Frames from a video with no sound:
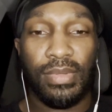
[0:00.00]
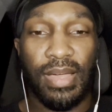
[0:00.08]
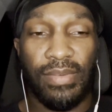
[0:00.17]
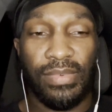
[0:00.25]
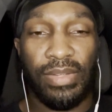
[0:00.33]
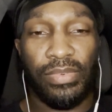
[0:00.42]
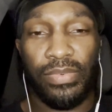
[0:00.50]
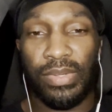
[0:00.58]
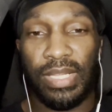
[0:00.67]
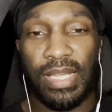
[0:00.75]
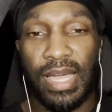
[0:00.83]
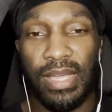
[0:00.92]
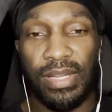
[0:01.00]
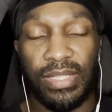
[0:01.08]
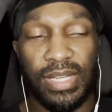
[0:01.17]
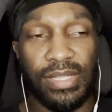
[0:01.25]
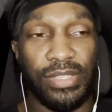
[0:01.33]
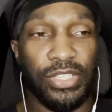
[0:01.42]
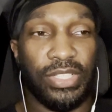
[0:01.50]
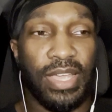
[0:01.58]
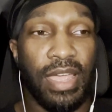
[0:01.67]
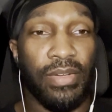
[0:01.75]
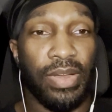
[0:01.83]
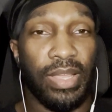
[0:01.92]
I've never really gotten a chance to
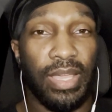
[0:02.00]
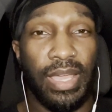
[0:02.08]
share it